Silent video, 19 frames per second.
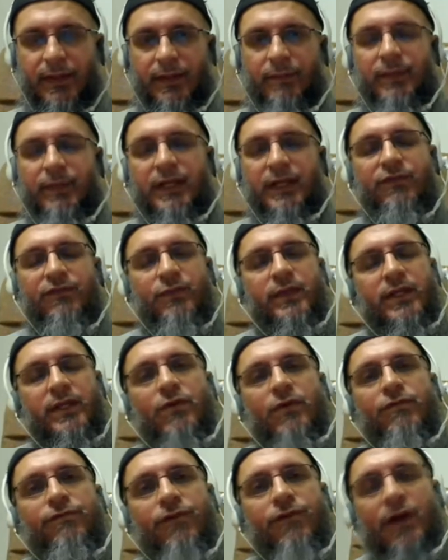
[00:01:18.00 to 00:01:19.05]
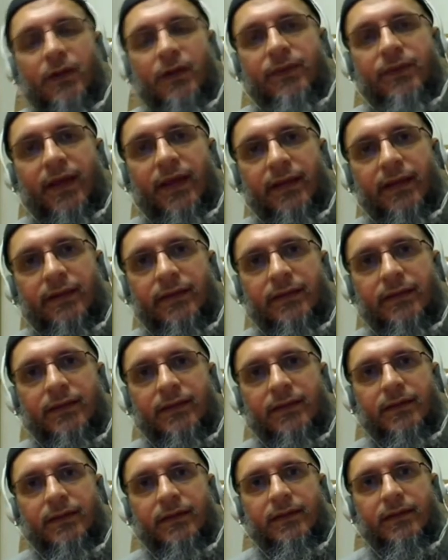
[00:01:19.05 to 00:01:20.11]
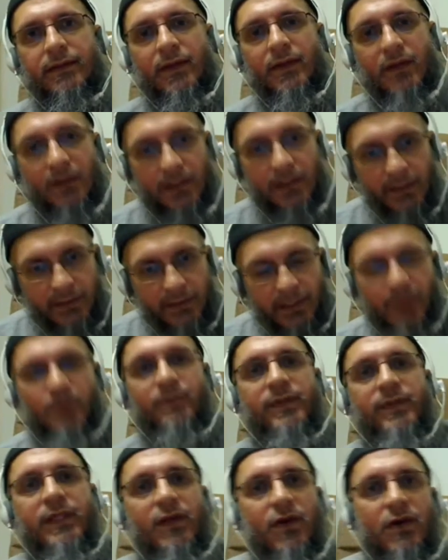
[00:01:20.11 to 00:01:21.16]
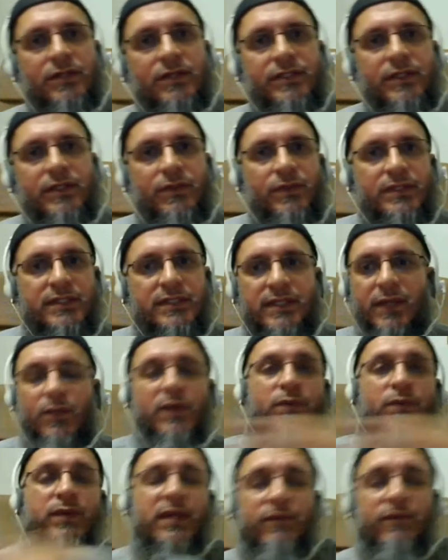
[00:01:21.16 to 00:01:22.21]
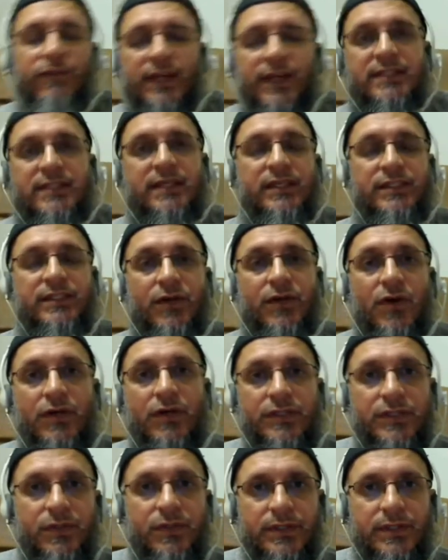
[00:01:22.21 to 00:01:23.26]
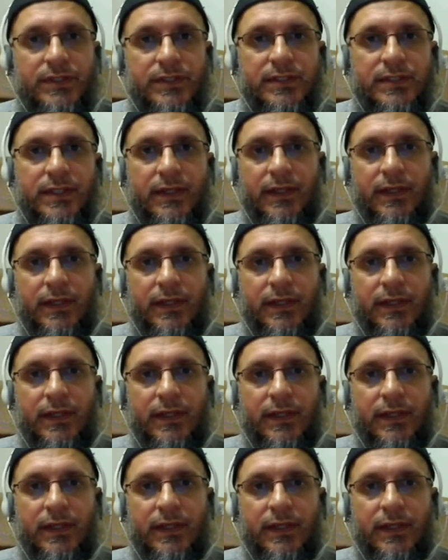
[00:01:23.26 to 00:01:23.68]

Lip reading: But if we don't follow that, there will be the consequences, and what we are facing is the consequences.